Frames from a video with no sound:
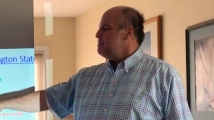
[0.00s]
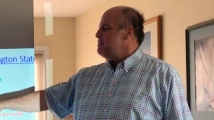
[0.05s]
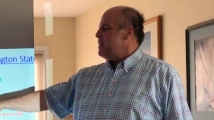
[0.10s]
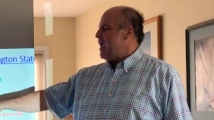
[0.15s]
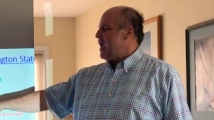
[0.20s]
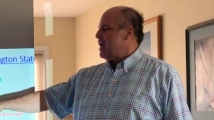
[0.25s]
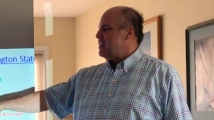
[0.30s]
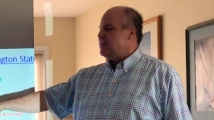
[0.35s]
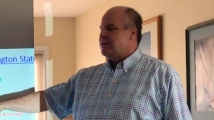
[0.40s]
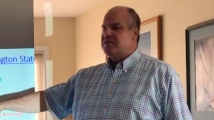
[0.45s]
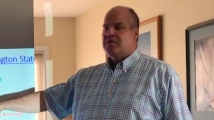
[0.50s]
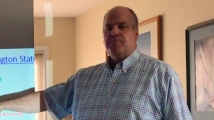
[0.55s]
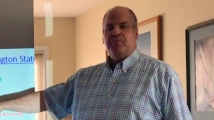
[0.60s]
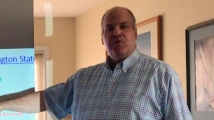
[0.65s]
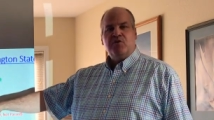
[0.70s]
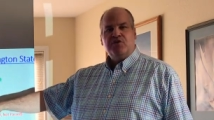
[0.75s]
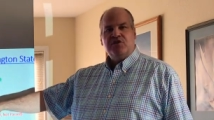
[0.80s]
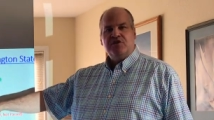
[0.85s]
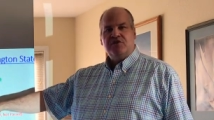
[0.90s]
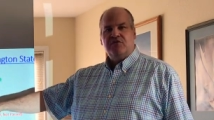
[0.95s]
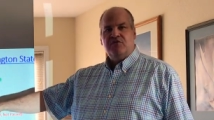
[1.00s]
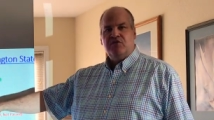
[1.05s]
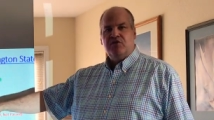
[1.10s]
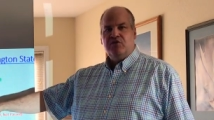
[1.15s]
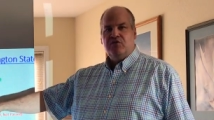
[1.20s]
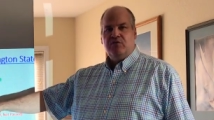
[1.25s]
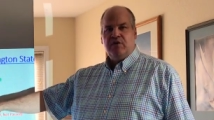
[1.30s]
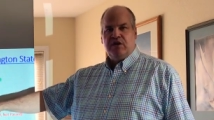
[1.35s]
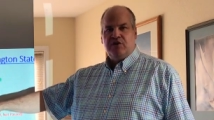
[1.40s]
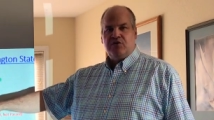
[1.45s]
Banning the purchase of
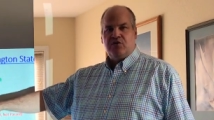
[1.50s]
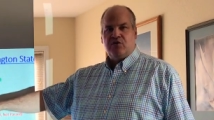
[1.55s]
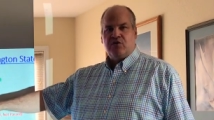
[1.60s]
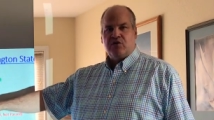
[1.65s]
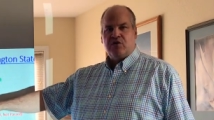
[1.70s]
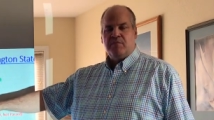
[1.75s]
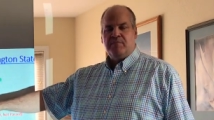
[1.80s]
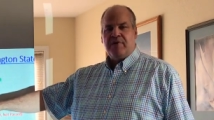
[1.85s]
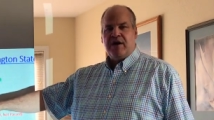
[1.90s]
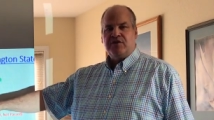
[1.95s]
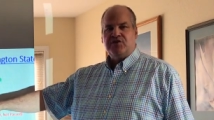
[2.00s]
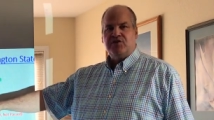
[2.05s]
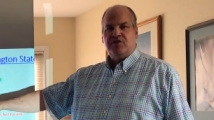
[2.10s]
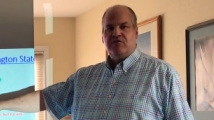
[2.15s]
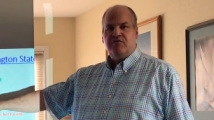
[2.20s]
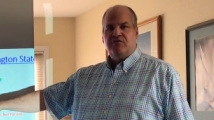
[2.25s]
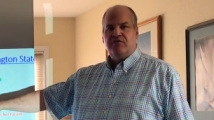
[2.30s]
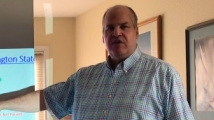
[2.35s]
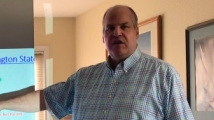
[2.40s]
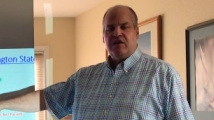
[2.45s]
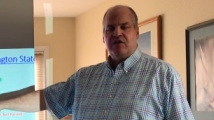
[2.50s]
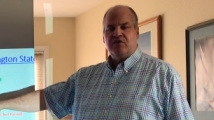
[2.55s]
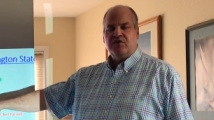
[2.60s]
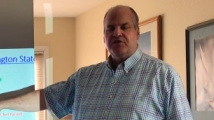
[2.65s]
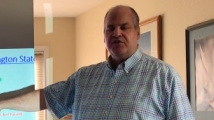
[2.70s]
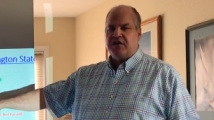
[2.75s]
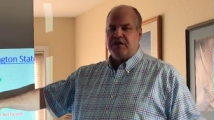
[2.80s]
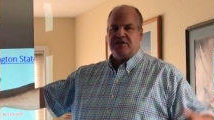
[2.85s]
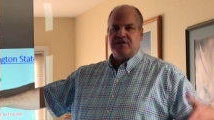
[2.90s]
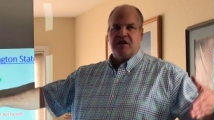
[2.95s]
new internal combustion
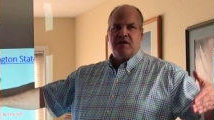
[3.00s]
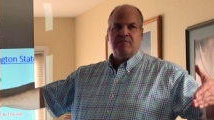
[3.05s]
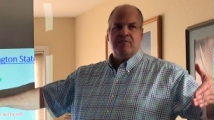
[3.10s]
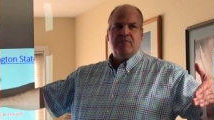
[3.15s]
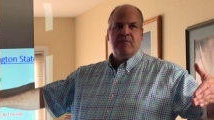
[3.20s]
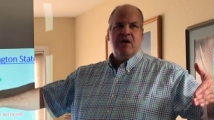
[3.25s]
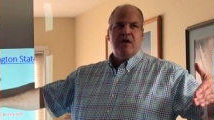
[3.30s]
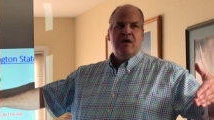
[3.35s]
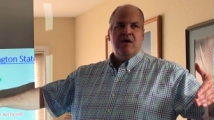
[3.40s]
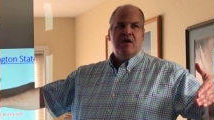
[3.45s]
vehicles at some